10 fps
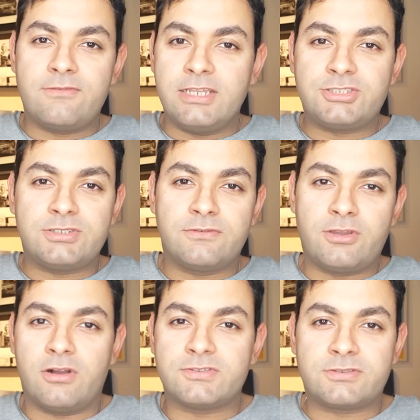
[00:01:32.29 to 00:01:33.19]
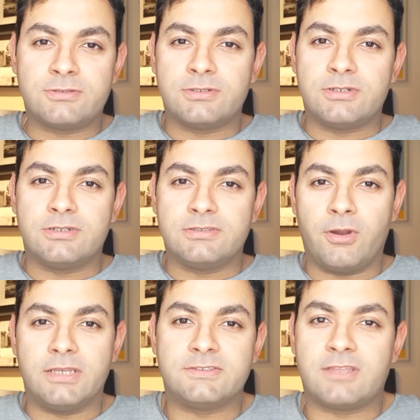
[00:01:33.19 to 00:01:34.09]
The ratio of girls to
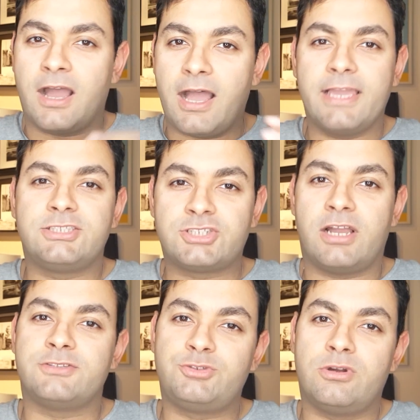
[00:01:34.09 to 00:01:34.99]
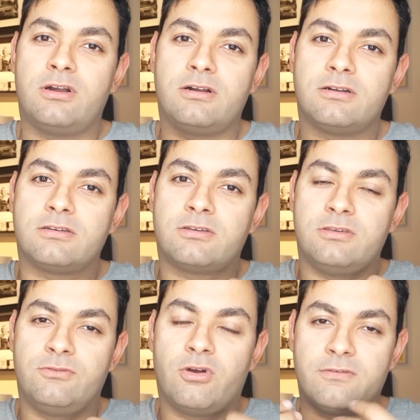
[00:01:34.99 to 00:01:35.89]
boys, the higher chance
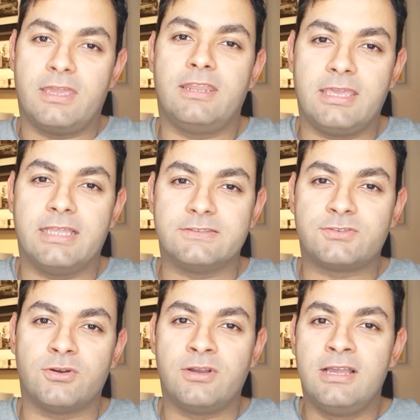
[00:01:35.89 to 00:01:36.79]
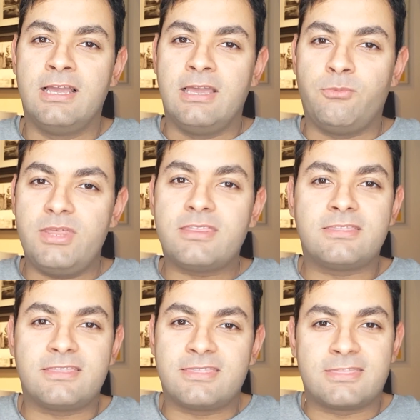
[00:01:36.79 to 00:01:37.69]
you've got of getting in. So with
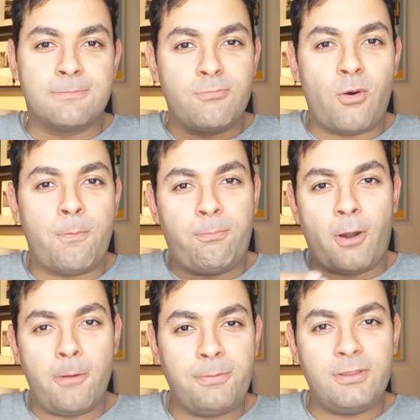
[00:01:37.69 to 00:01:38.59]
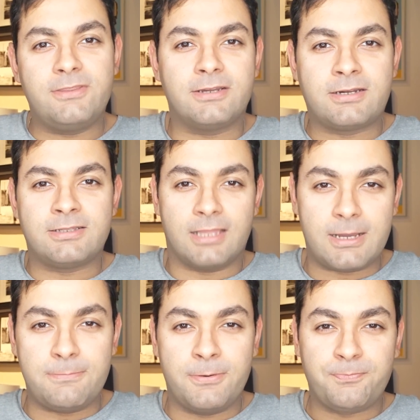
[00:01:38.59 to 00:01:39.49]
the more popular the
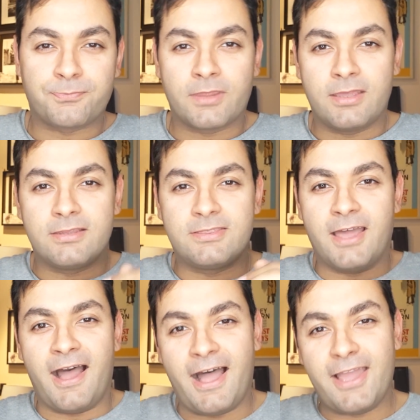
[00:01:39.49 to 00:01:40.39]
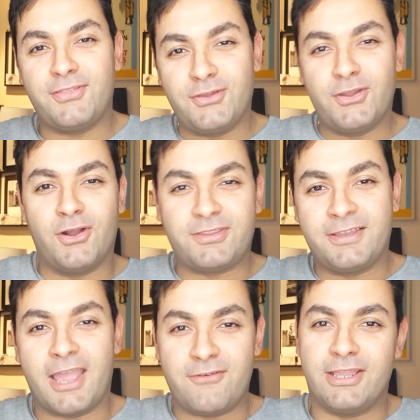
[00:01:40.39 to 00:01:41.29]
club, the higher the girl to
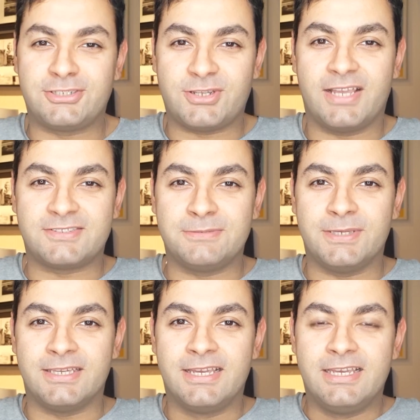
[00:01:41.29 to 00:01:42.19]
guy ratio has to be.